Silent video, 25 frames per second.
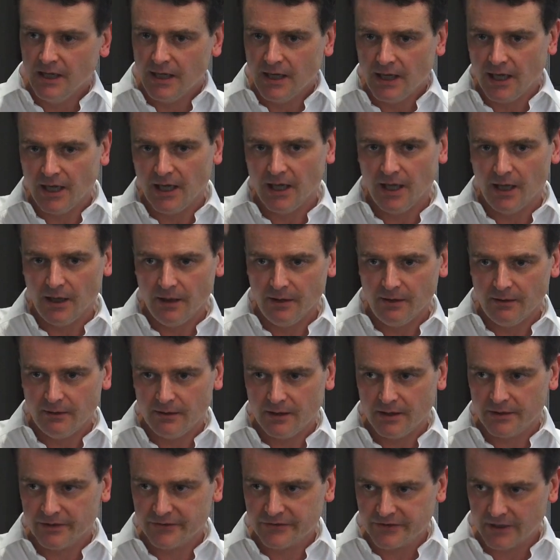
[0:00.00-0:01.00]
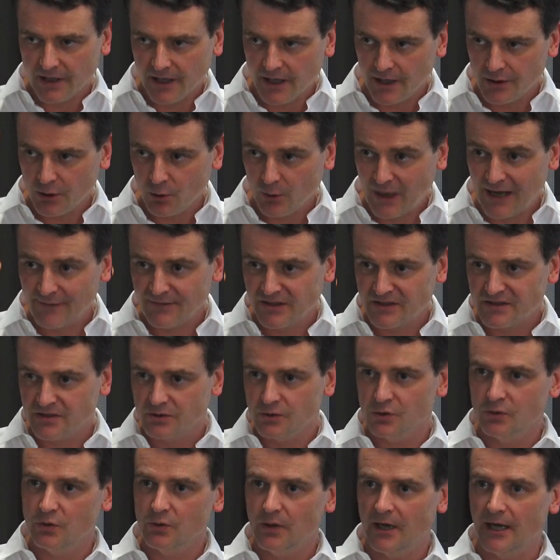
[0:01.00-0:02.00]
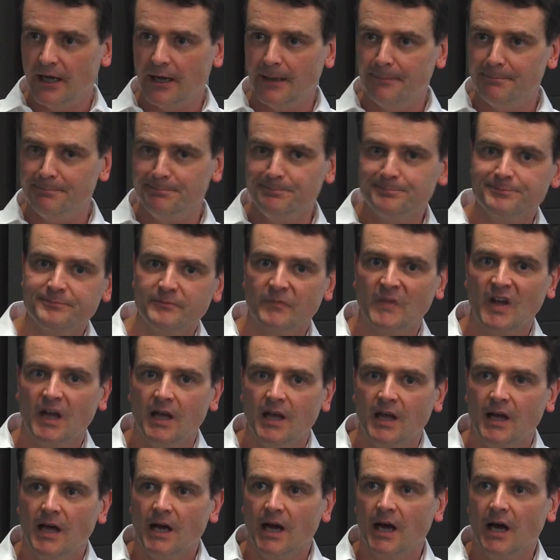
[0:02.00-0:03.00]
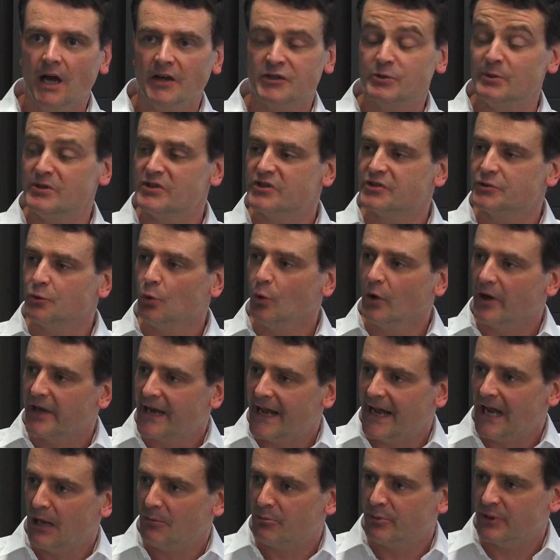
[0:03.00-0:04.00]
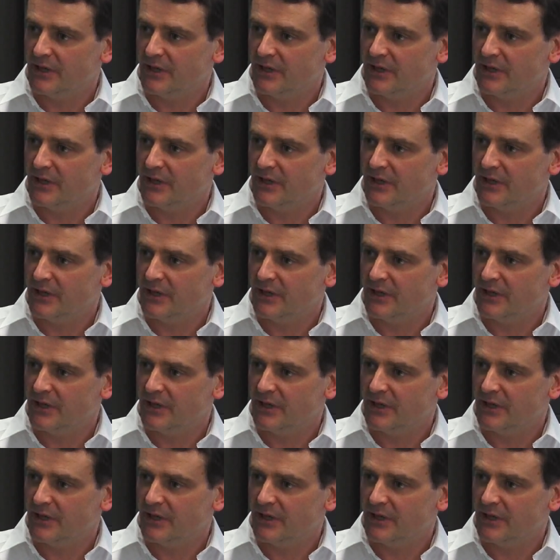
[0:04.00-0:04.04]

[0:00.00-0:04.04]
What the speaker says: you're having to install an app